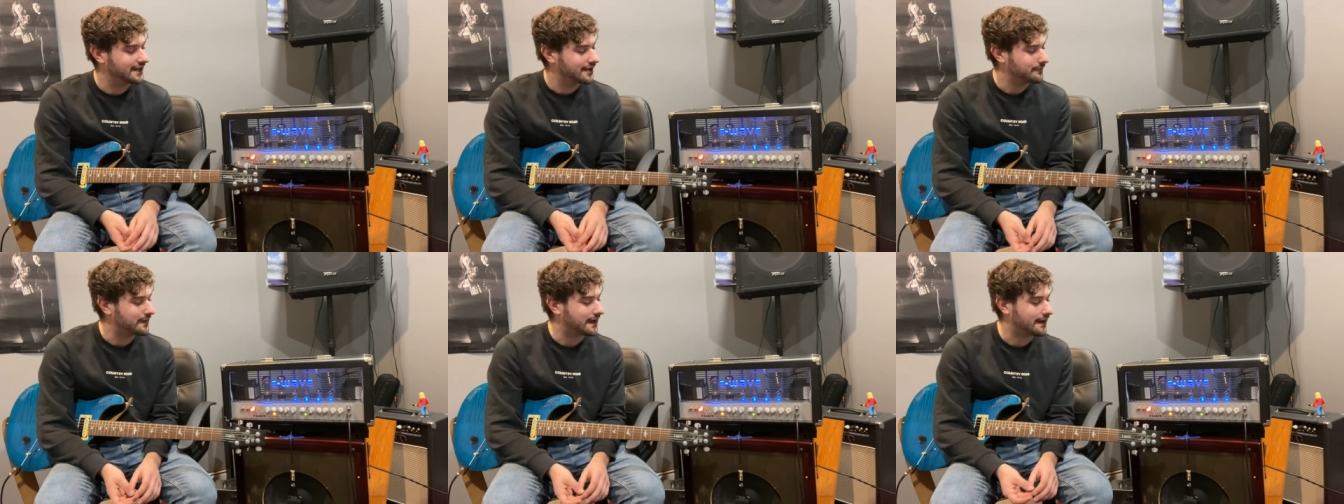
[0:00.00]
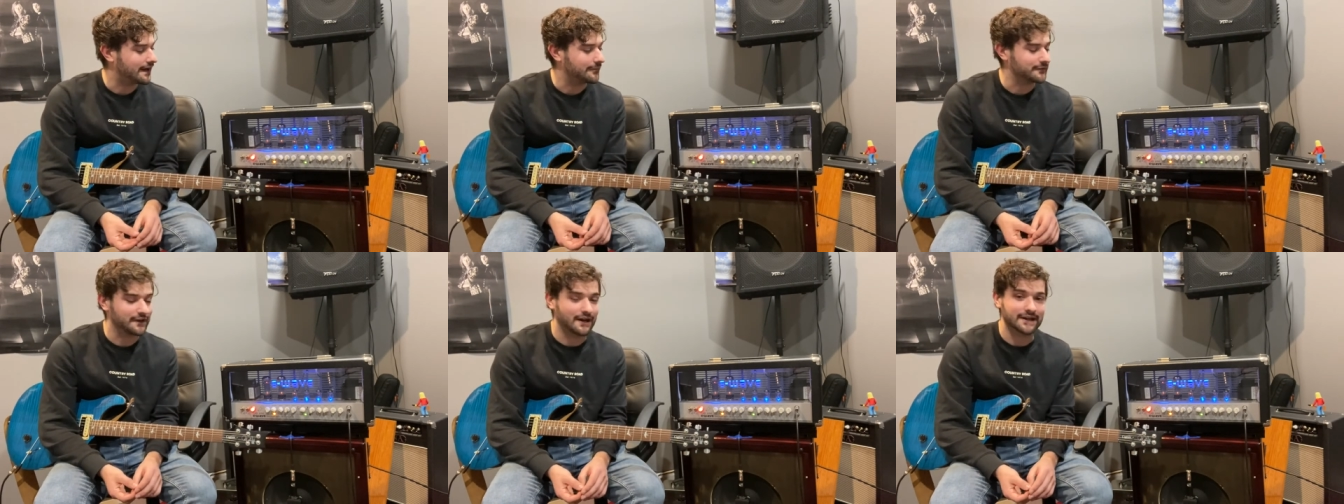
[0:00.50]
but
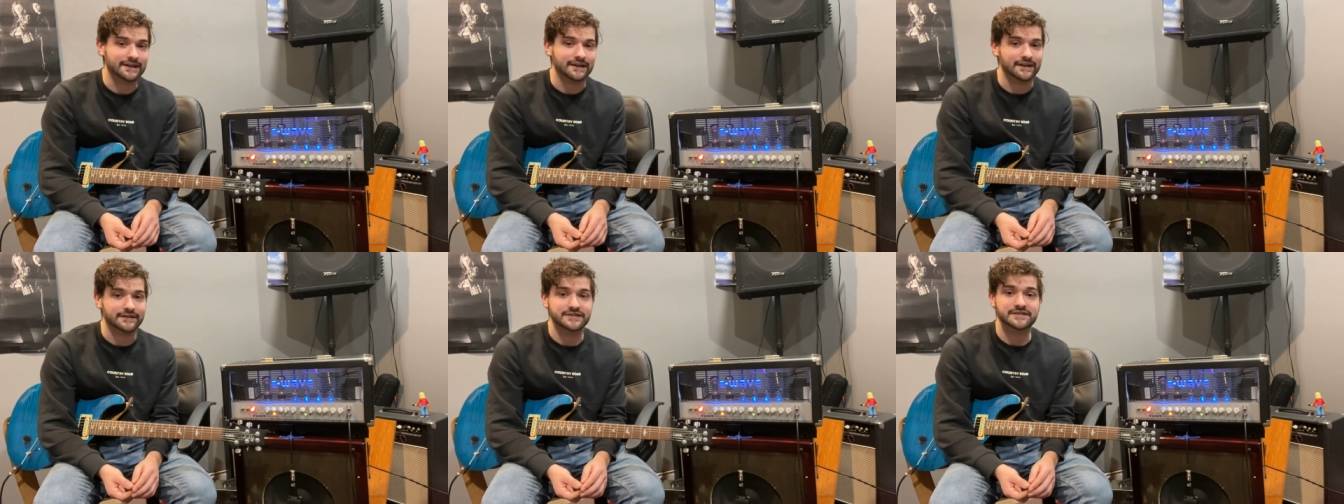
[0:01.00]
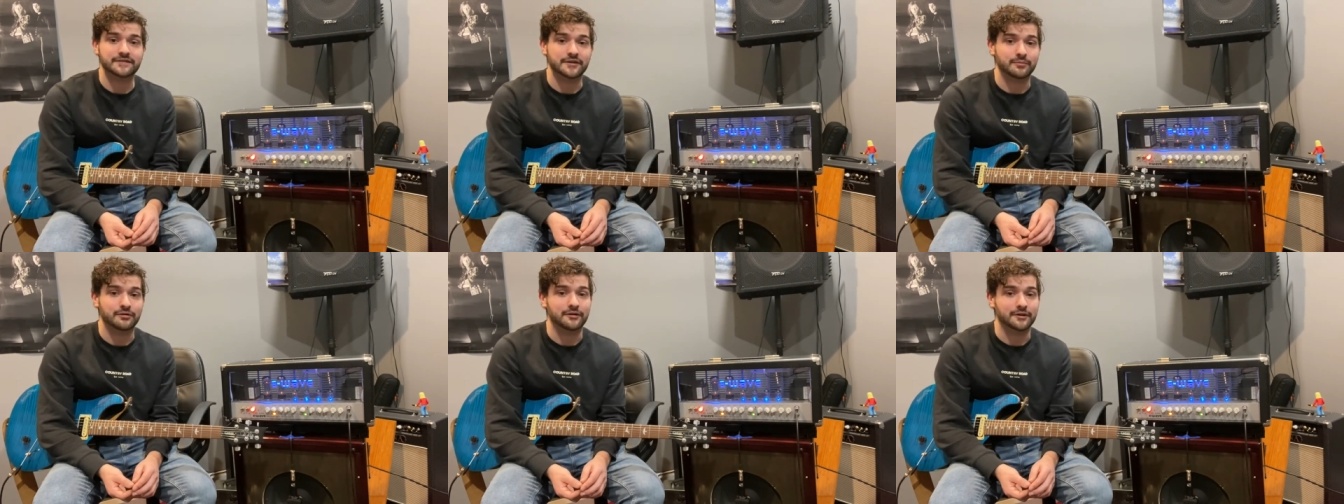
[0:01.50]
I'm liking it just for the
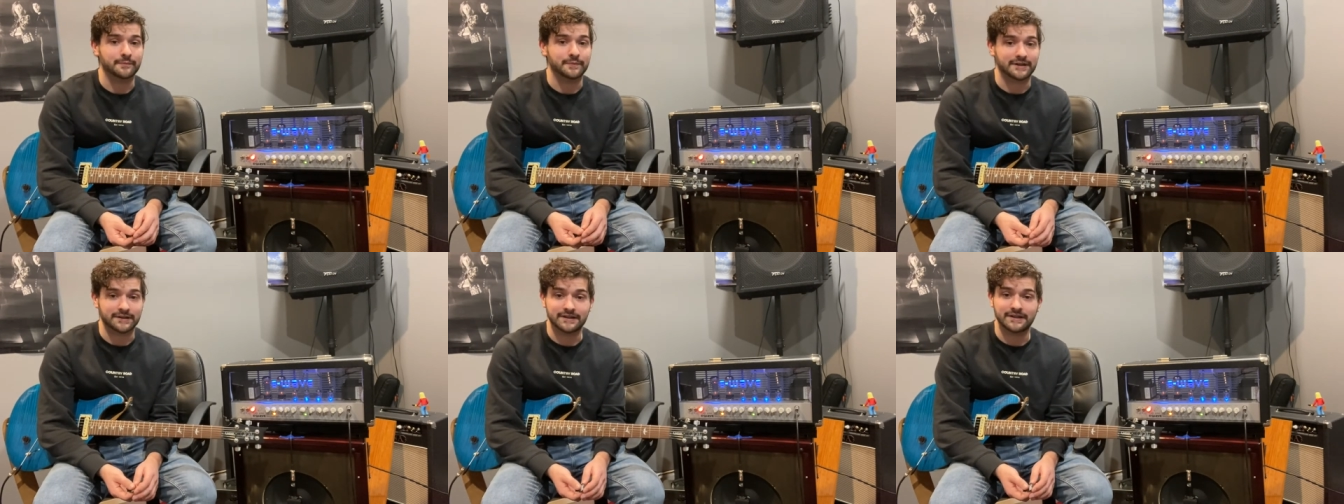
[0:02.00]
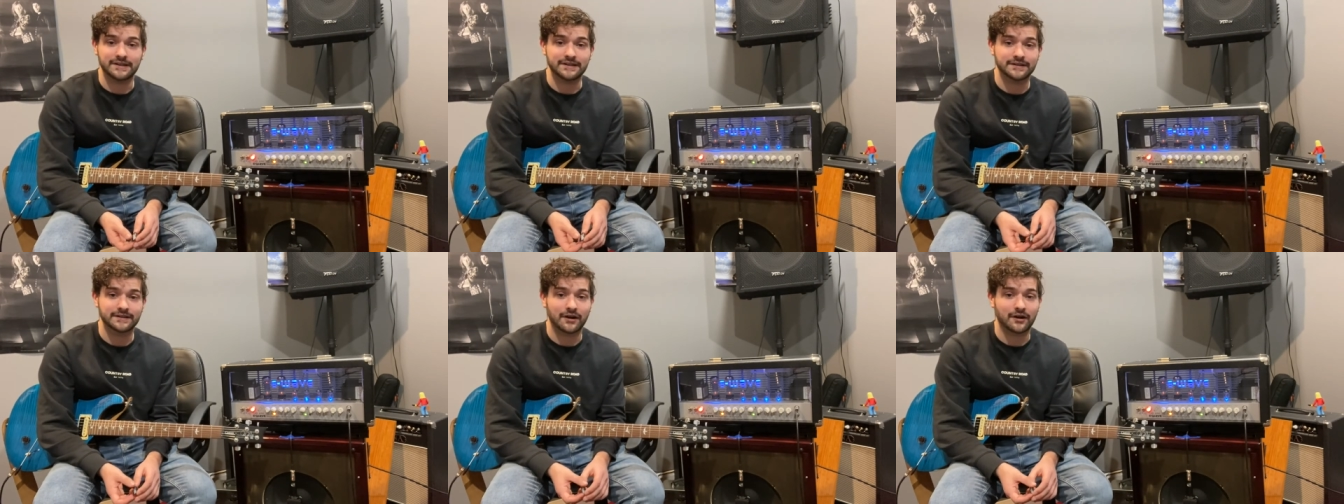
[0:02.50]
portability
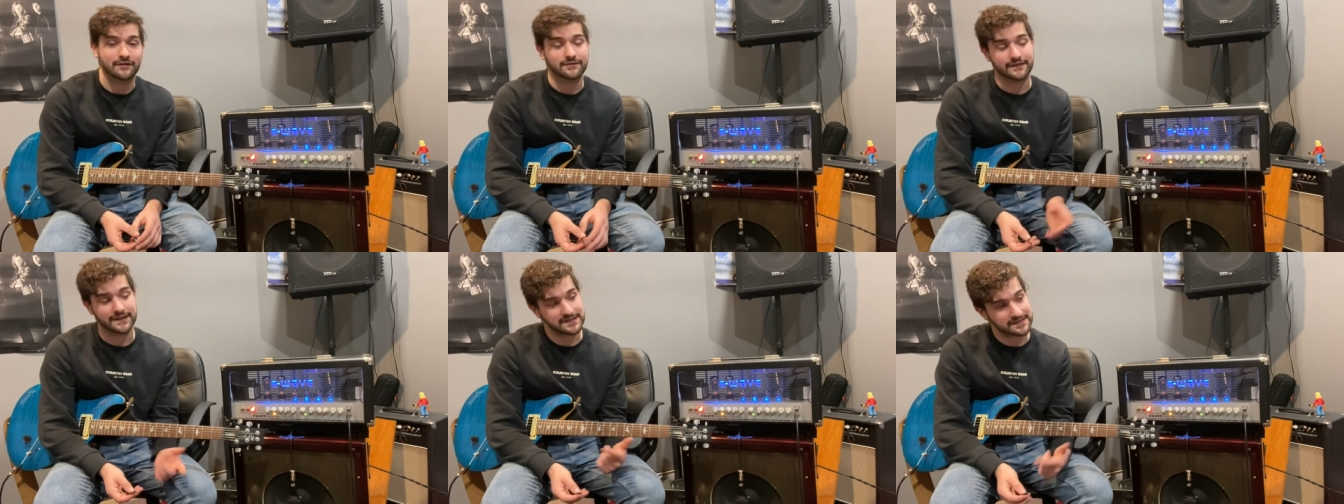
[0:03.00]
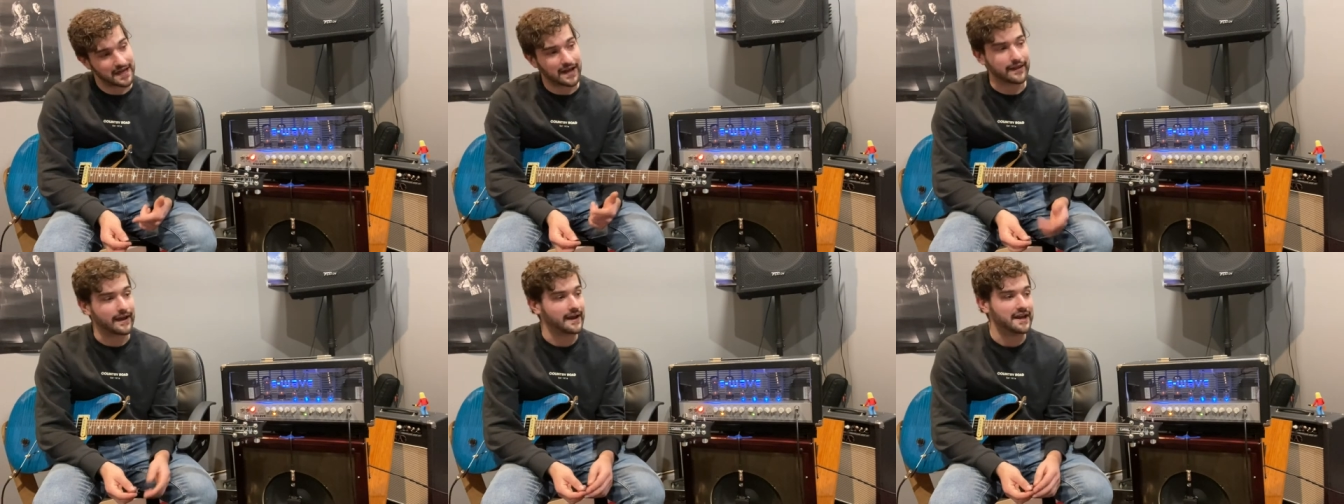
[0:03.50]
of this
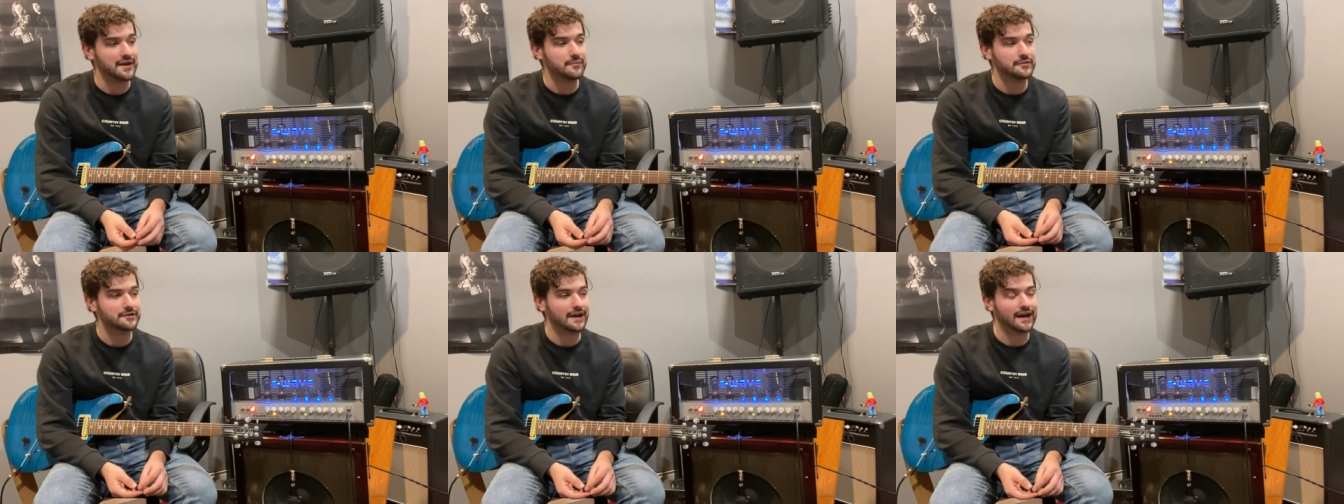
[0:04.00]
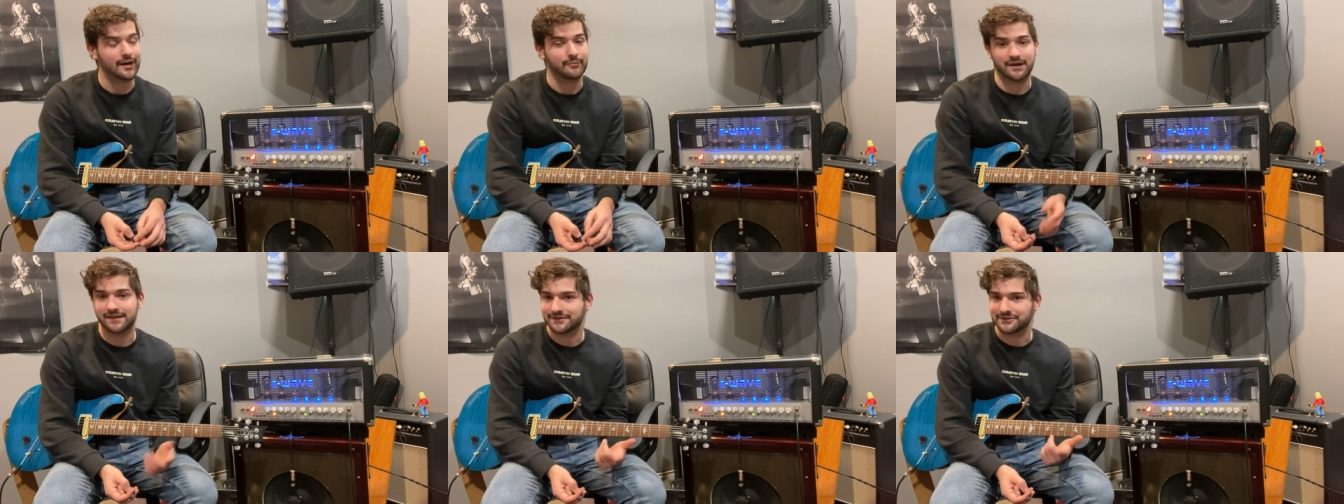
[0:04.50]
other amp. Uh,
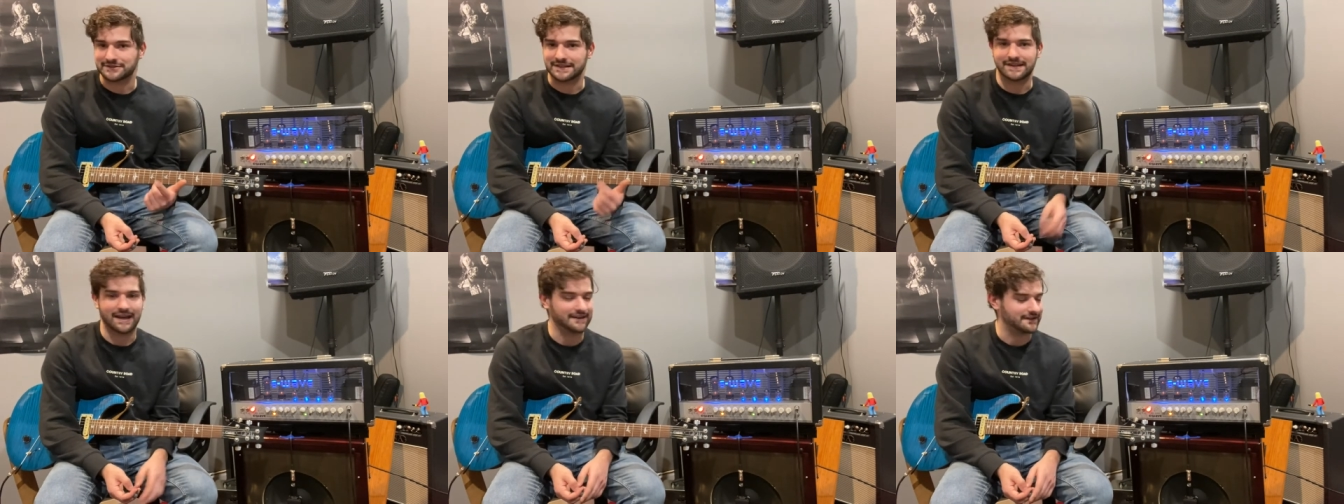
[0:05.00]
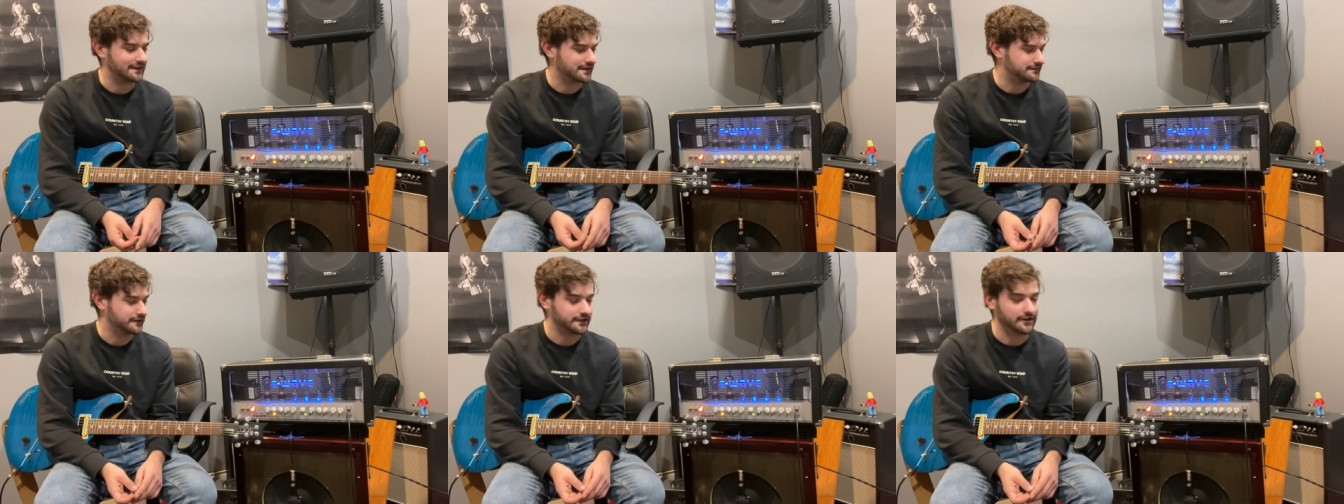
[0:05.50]
but you'll see that in another
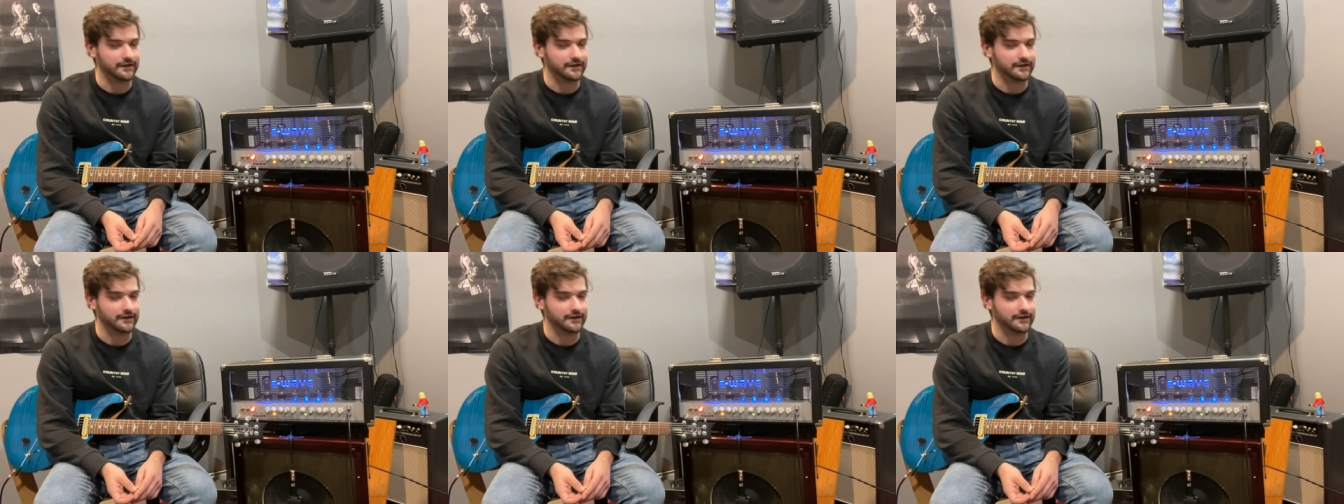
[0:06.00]
video.